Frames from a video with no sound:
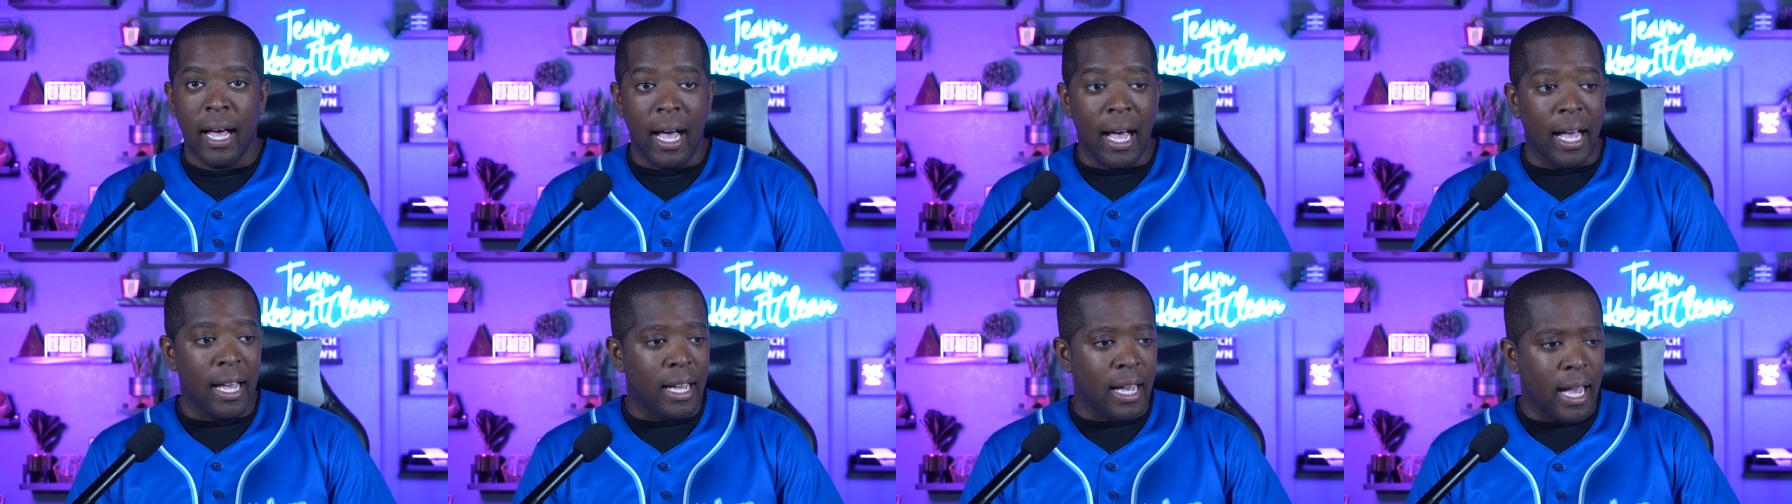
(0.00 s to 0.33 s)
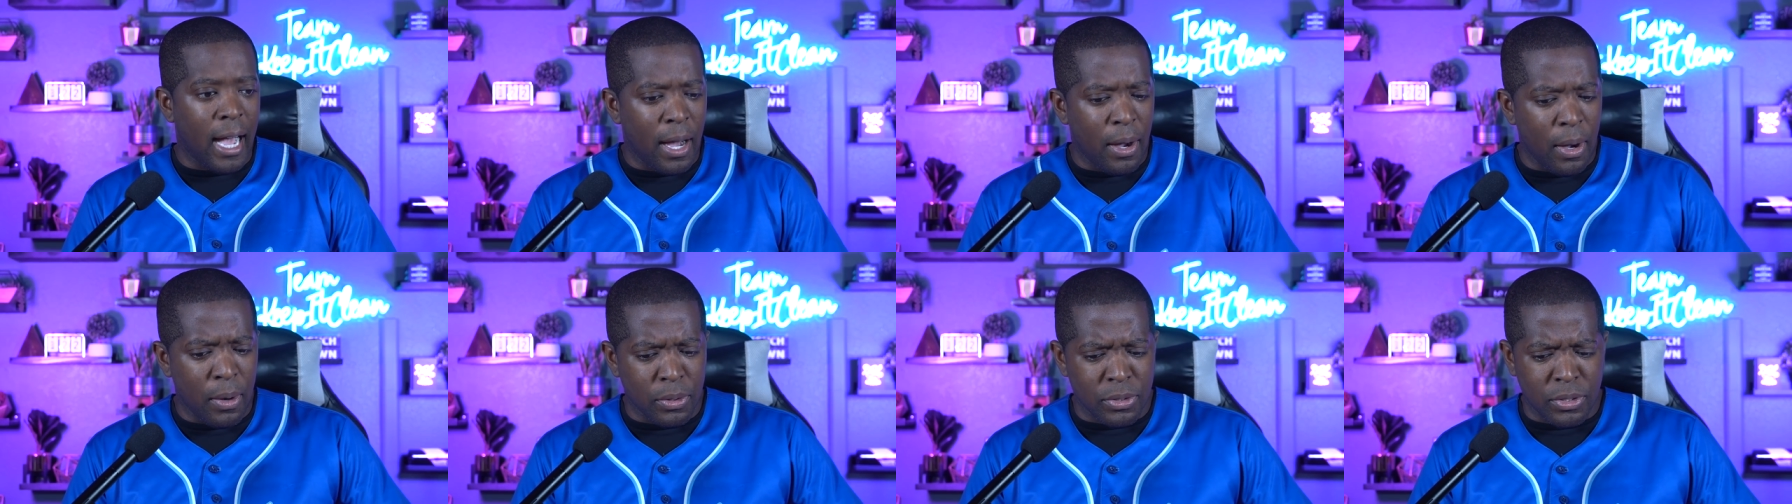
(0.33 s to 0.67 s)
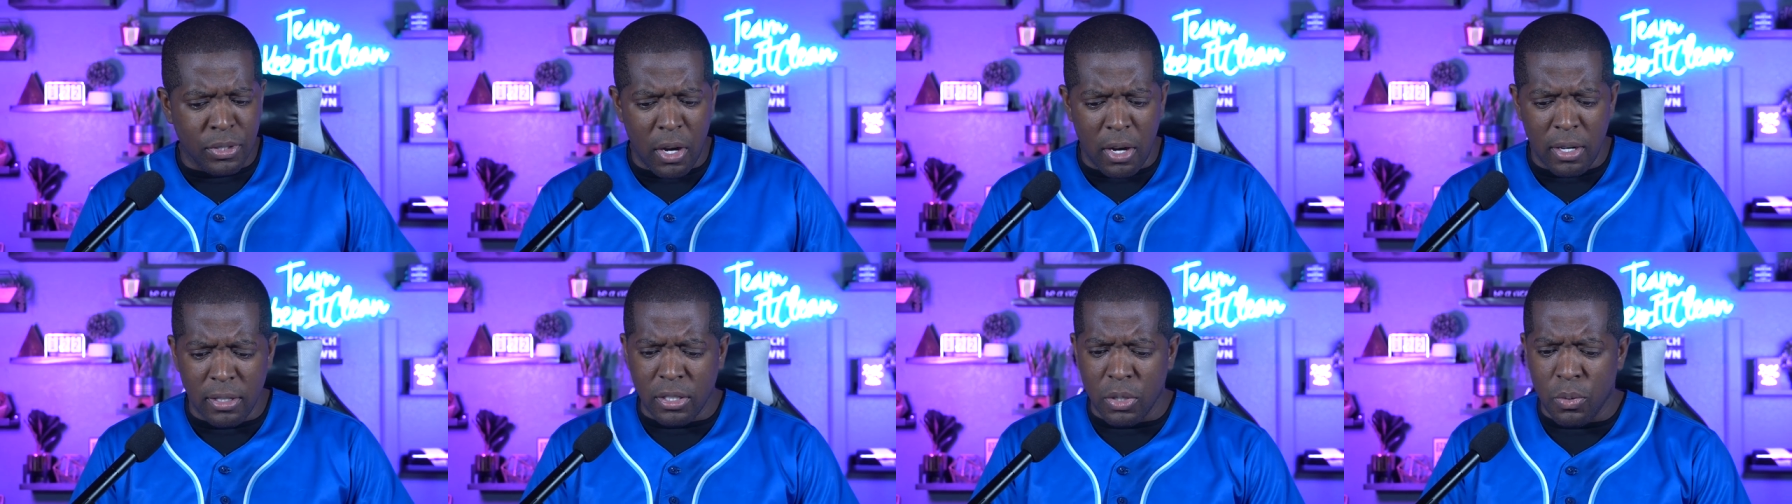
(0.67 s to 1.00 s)
I was
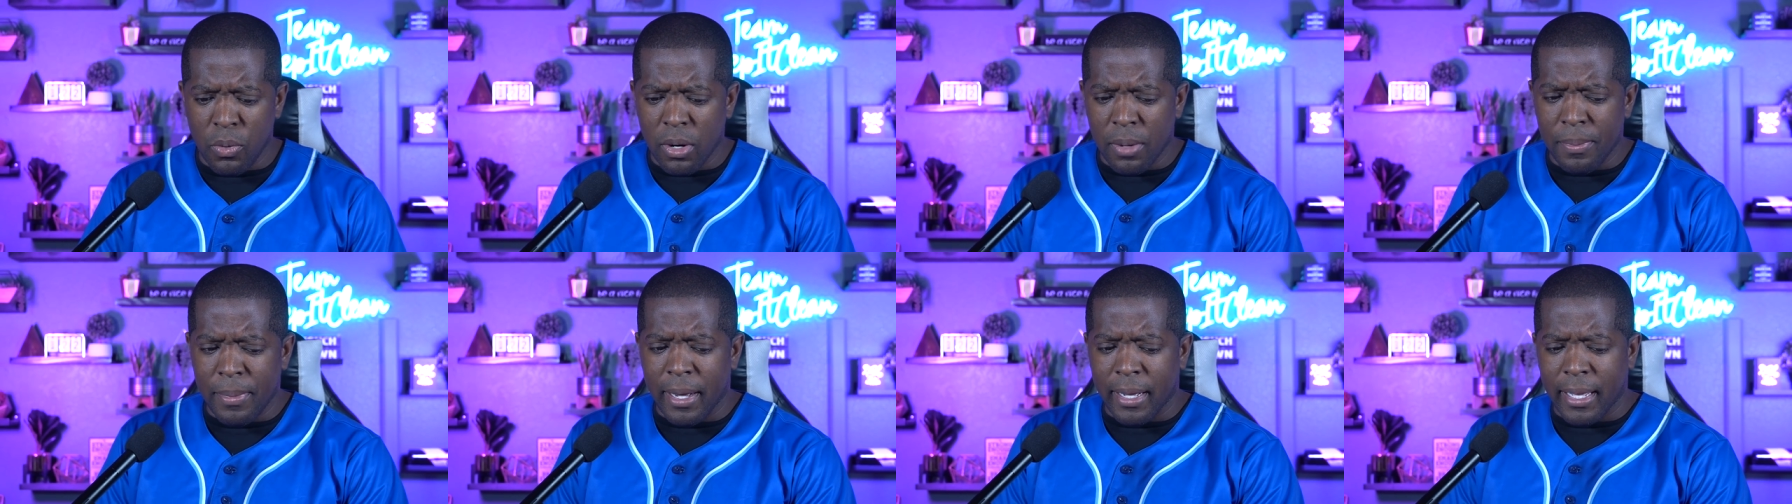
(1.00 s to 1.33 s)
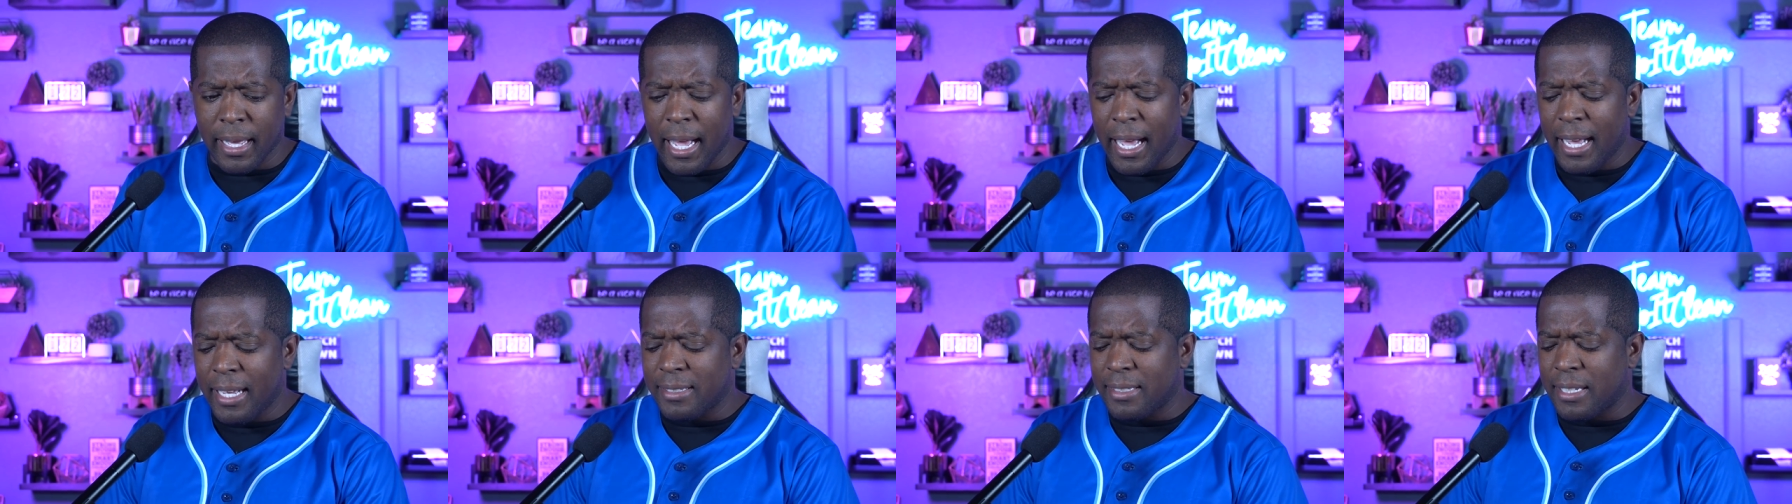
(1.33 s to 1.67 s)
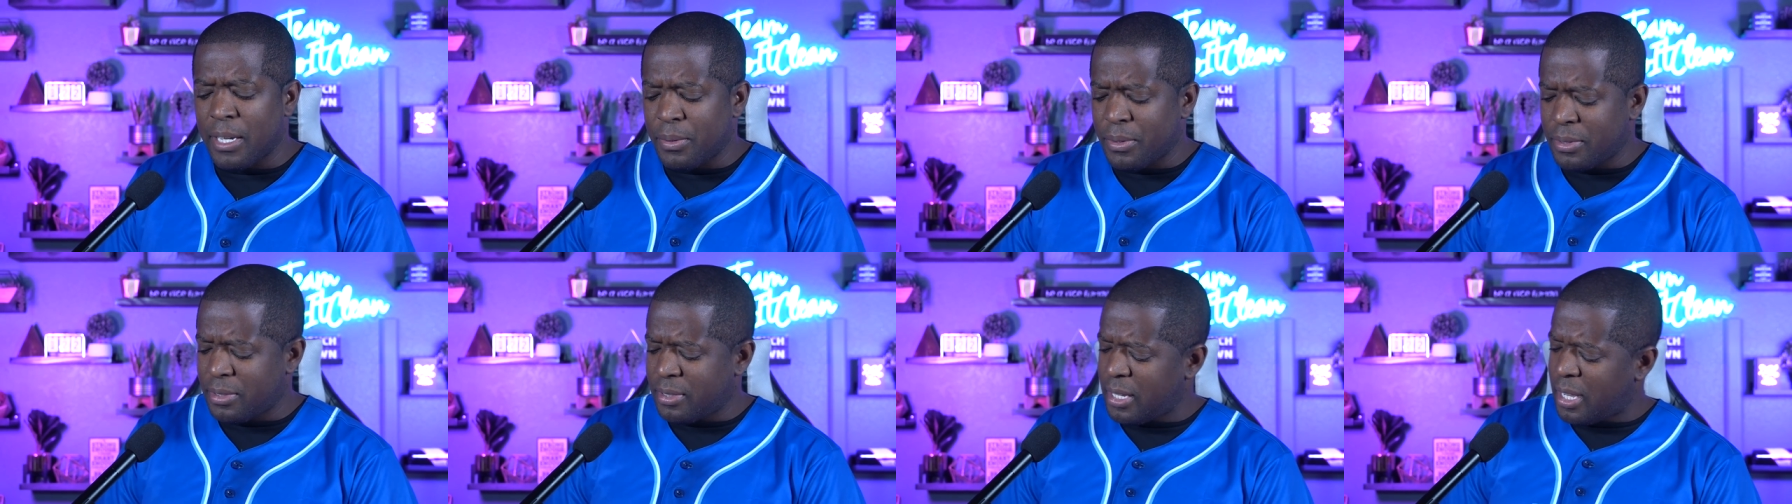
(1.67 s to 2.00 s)
talking to one of my guys
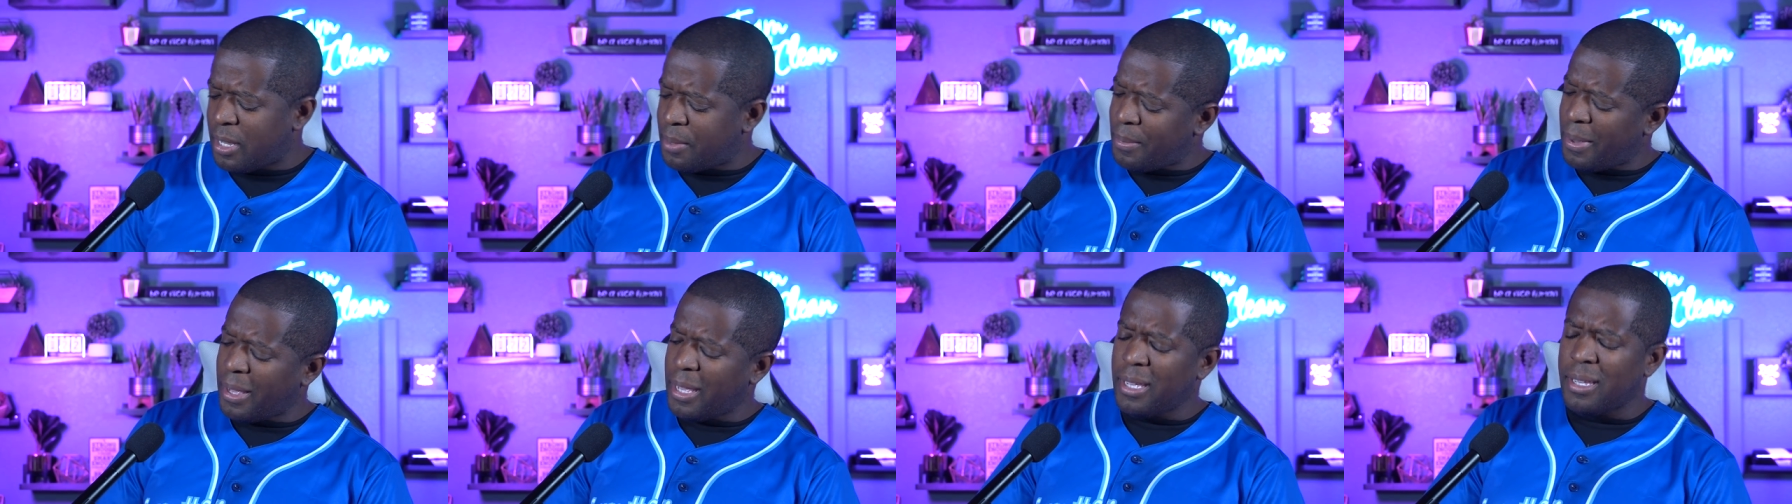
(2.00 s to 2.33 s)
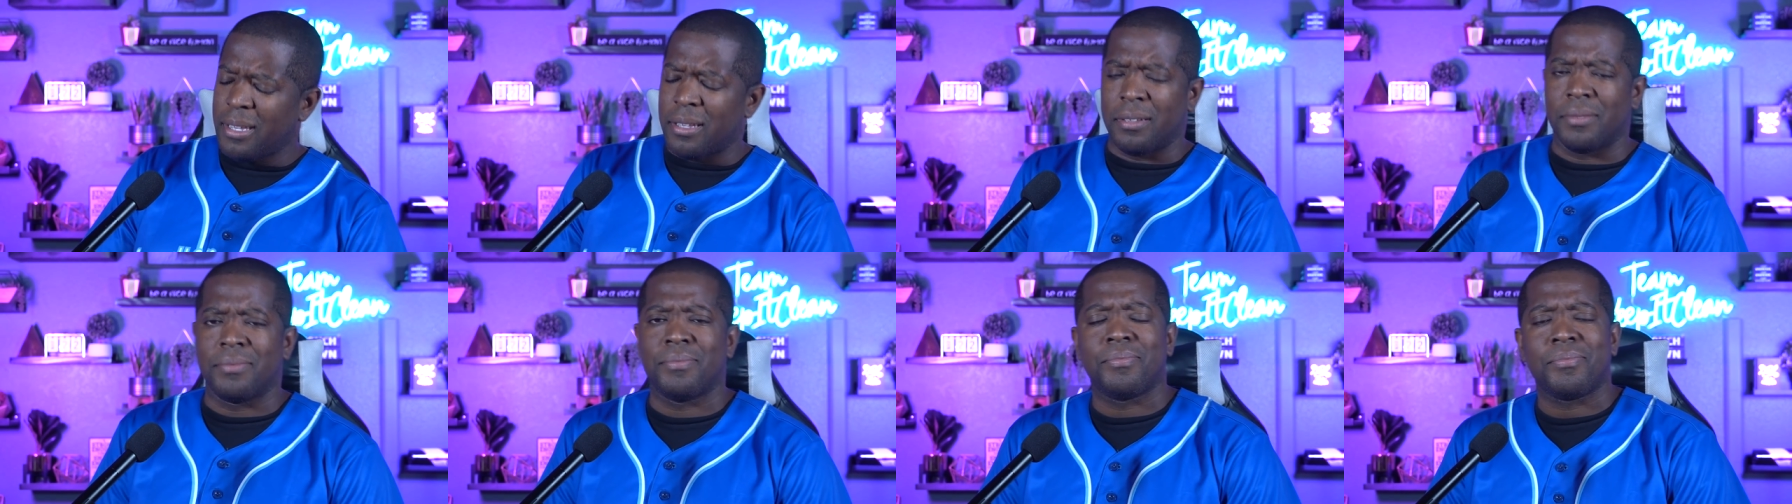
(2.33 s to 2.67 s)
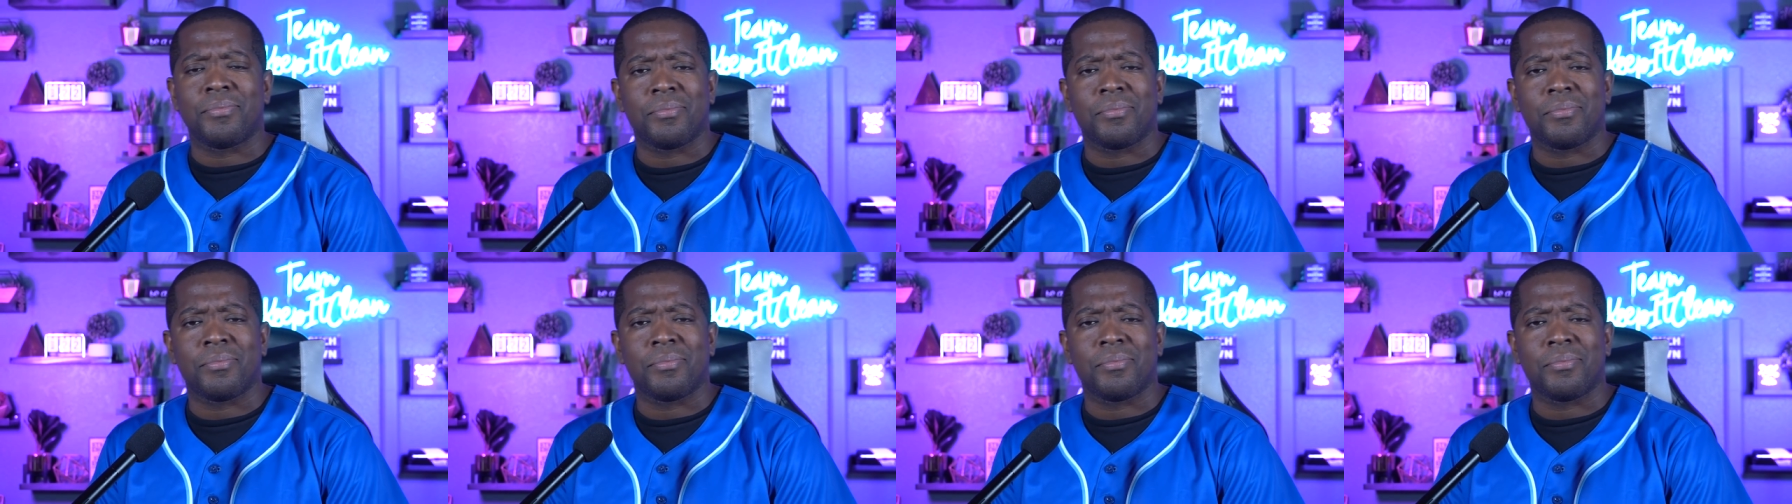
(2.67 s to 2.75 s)
that was saying, man,